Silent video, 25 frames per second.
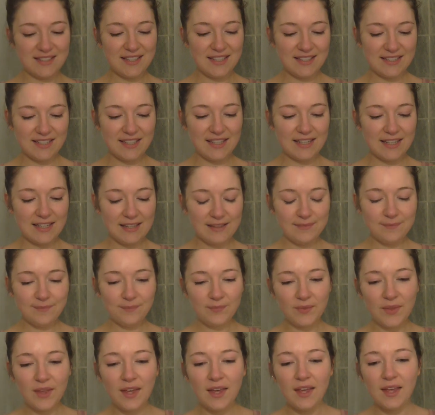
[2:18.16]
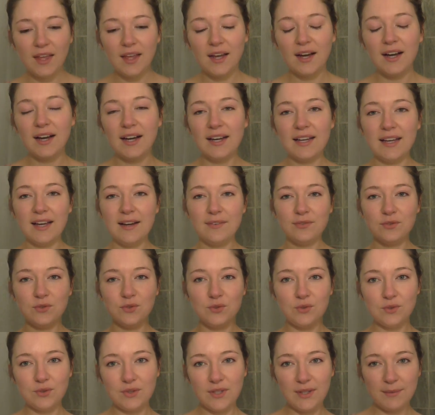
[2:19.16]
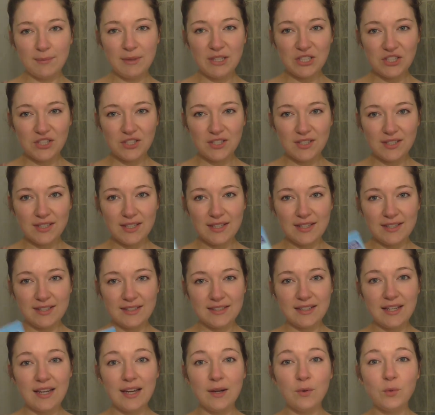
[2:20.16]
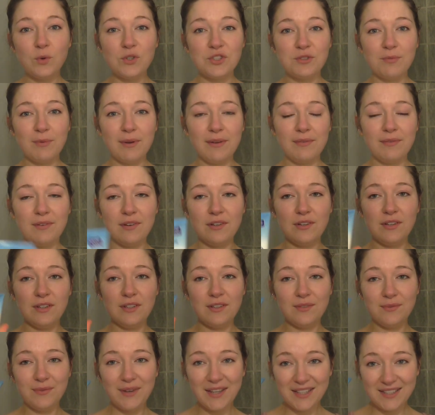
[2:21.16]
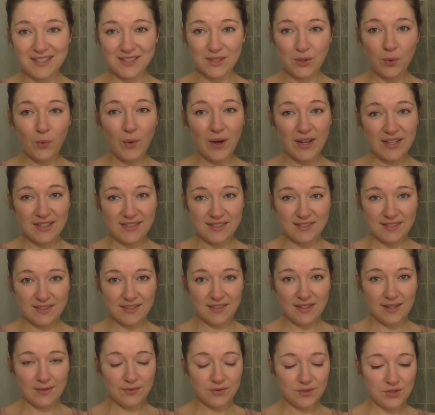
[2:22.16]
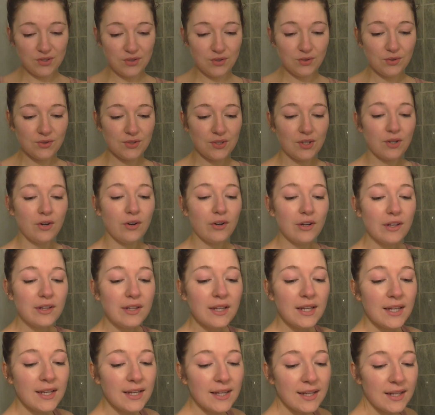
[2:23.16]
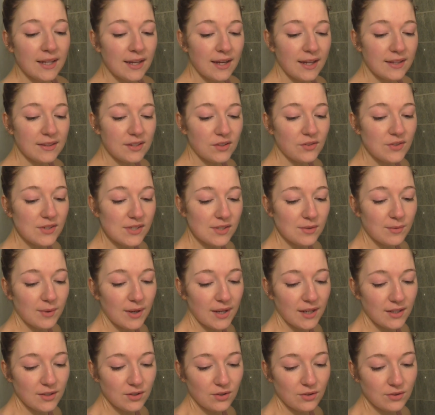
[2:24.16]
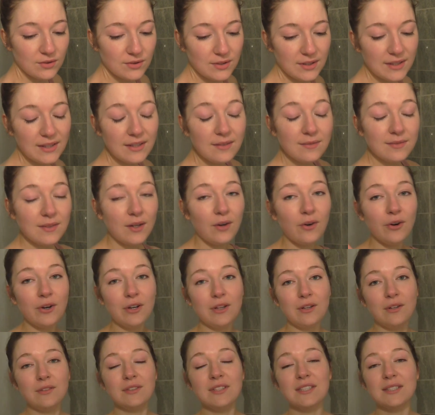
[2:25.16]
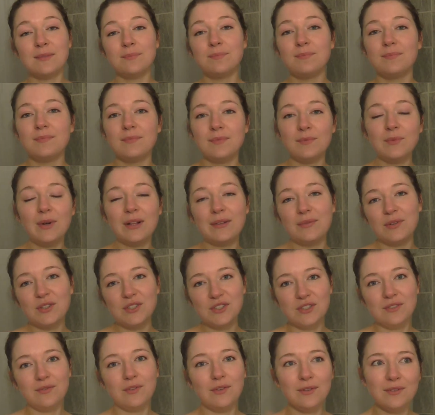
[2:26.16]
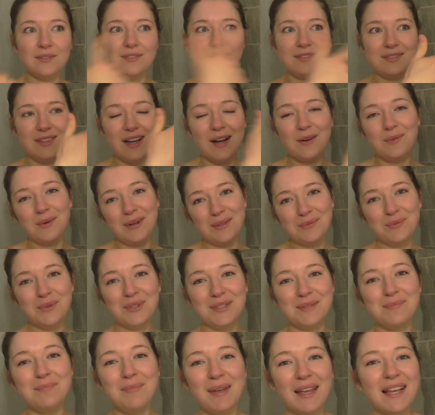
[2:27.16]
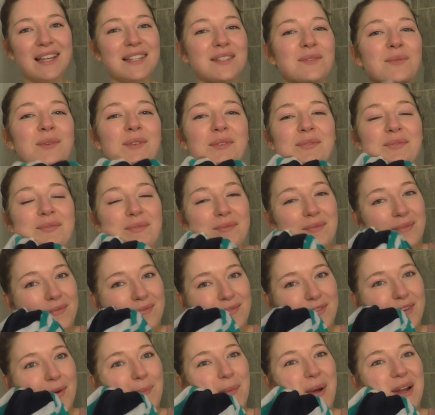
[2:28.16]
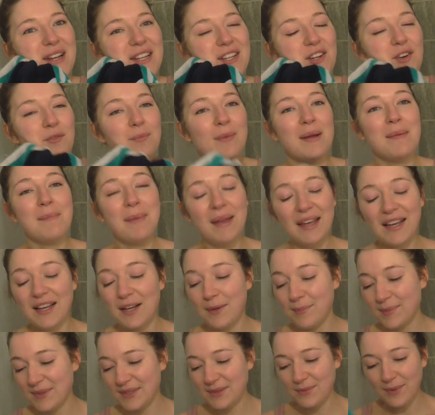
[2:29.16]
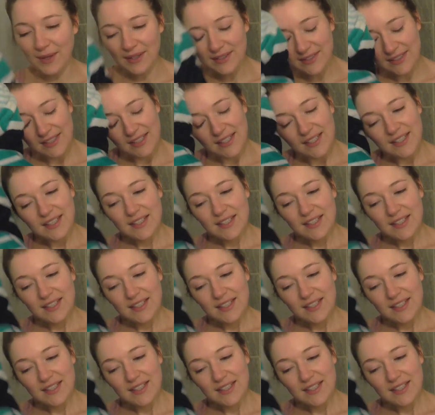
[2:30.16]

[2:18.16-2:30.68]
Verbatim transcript: is nice and clean. I have to mention that I wash my face twice after using oil, and the reason why I don't leave the oil on is, well, first of all, that one was mixed with remaining of my makeup as well.